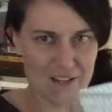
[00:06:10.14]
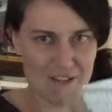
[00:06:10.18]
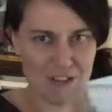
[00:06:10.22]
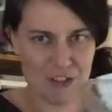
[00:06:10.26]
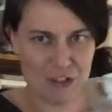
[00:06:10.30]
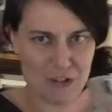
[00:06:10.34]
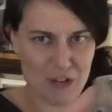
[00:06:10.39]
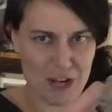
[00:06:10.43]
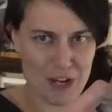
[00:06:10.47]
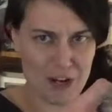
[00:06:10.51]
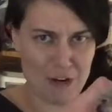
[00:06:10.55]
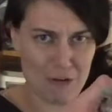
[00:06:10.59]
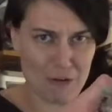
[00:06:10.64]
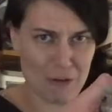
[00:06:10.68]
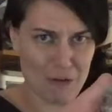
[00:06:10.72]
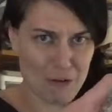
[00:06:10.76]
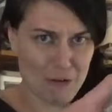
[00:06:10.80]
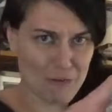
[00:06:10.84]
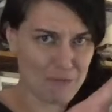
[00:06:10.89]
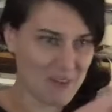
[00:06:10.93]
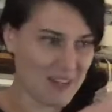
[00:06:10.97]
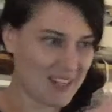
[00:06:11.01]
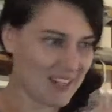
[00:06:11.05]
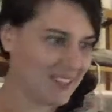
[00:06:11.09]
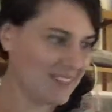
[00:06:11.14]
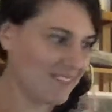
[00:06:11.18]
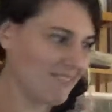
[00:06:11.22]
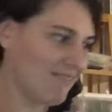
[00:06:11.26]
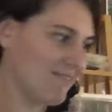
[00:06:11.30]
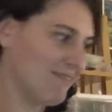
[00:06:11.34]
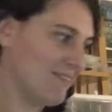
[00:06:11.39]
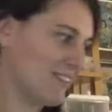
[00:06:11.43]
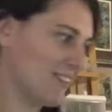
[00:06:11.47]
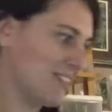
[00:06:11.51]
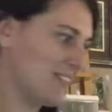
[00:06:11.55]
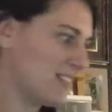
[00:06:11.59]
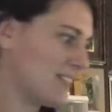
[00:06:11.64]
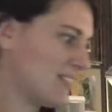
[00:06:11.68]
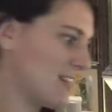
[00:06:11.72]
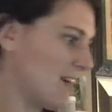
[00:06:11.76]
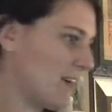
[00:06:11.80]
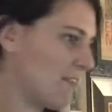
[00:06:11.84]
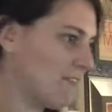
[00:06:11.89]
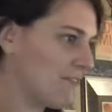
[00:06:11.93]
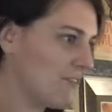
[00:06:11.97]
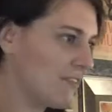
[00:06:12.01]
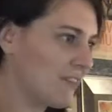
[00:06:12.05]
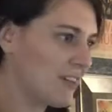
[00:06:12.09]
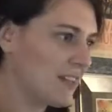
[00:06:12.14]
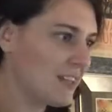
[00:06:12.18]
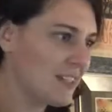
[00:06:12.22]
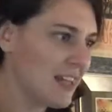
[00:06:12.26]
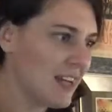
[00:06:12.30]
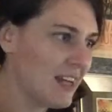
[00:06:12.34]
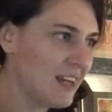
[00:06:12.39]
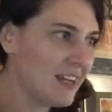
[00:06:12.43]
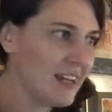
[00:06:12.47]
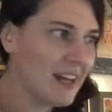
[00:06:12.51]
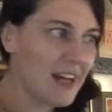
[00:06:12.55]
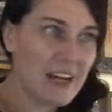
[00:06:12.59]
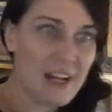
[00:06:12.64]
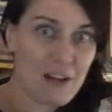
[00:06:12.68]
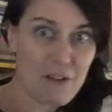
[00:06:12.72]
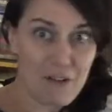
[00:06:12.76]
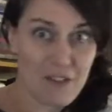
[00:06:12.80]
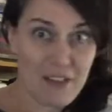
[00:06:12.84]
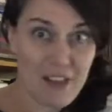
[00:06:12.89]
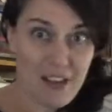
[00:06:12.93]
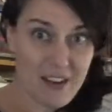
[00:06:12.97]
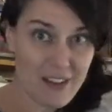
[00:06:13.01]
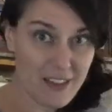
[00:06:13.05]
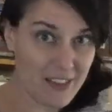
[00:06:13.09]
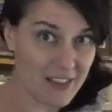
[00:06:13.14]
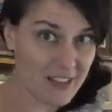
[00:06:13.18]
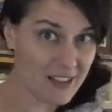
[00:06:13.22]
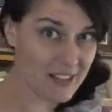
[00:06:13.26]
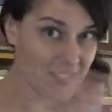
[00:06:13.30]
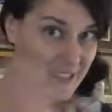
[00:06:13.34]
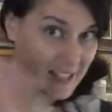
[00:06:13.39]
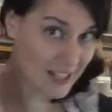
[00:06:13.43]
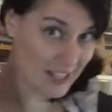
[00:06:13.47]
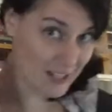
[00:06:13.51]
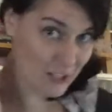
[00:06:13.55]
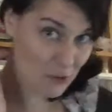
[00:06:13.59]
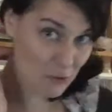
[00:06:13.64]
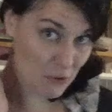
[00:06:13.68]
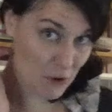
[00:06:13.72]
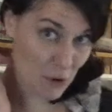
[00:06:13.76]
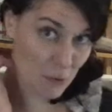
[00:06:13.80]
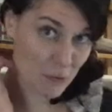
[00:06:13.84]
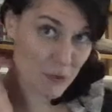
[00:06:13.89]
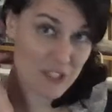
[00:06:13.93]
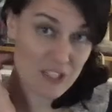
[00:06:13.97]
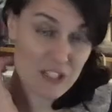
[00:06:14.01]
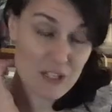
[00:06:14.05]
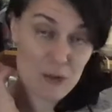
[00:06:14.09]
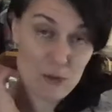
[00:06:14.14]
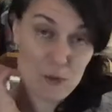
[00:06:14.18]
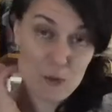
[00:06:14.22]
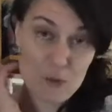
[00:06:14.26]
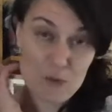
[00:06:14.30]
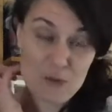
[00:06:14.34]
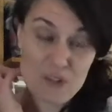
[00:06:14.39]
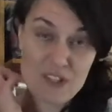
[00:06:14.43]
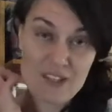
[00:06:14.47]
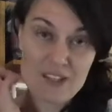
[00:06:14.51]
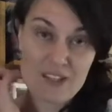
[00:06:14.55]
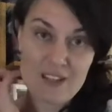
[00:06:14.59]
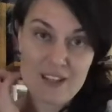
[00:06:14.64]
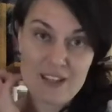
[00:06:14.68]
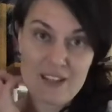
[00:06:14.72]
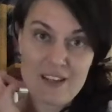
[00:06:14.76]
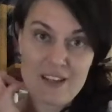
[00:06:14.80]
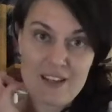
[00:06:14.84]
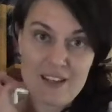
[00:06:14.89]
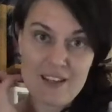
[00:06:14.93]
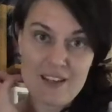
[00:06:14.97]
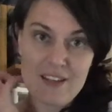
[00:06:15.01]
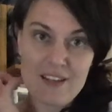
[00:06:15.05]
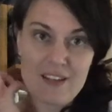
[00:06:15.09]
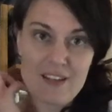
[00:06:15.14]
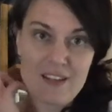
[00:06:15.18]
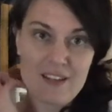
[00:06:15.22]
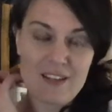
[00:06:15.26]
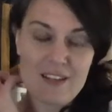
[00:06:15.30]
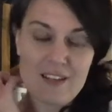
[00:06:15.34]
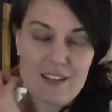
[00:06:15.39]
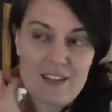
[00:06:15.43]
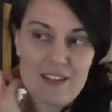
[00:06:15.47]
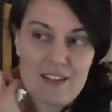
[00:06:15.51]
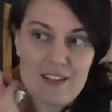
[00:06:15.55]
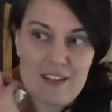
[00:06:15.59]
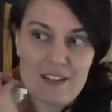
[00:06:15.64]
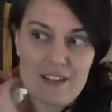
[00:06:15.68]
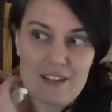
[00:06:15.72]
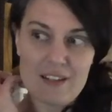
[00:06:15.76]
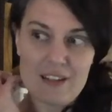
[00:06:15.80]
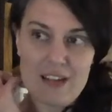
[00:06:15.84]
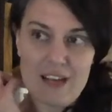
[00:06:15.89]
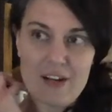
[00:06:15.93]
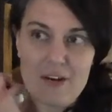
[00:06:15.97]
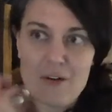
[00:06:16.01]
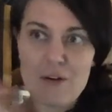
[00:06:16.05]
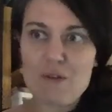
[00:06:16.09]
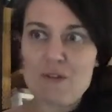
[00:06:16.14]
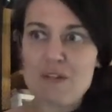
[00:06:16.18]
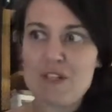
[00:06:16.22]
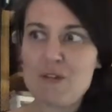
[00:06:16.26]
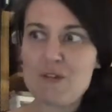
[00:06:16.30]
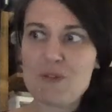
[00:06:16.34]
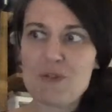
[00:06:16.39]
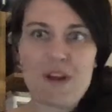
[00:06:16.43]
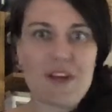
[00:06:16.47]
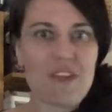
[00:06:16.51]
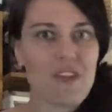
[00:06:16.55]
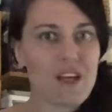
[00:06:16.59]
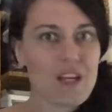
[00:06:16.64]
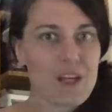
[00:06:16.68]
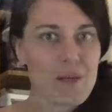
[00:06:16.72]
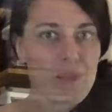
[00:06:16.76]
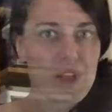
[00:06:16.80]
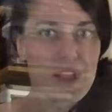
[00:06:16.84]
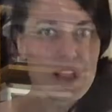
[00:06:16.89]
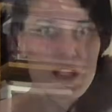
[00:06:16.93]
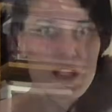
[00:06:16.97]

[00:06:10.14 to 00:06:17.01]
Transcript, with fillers: of a tray to hold my stuff because I cut out a lot of things and I don't always use I don't always use what I think I'm going